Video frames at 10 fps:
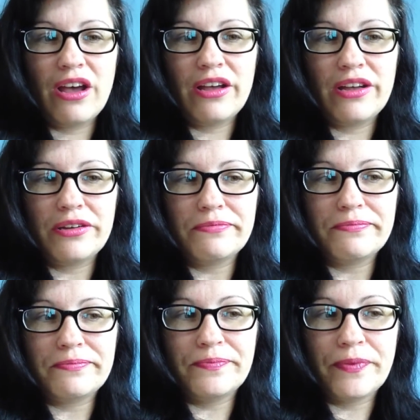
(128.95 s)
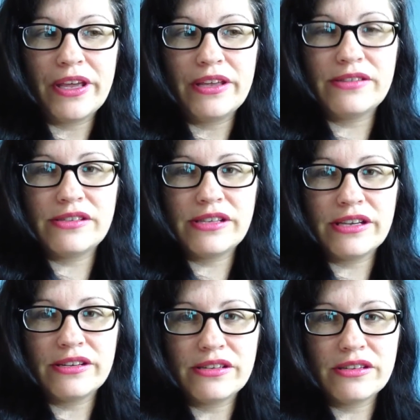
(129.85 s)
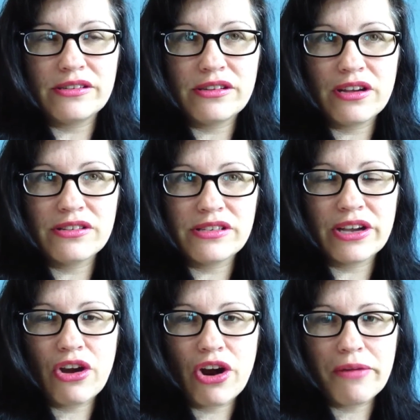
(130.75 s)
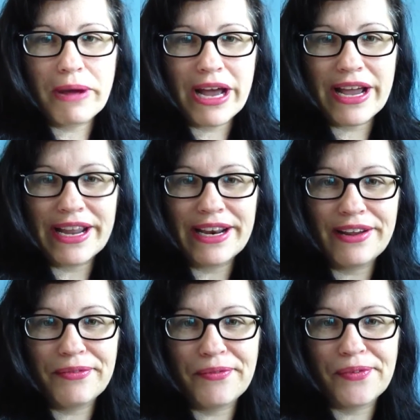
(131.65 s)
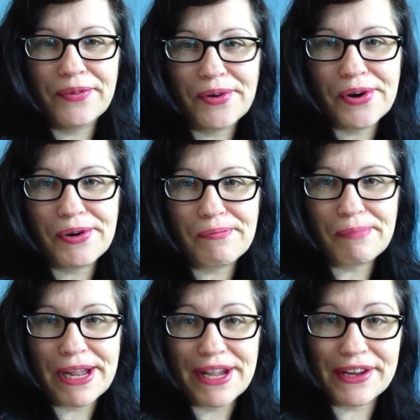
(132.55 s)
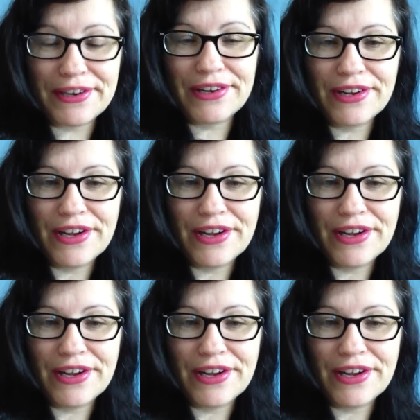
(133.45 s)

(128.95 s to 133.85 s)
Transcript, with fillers: Um, it's a tungsten carbide um, band.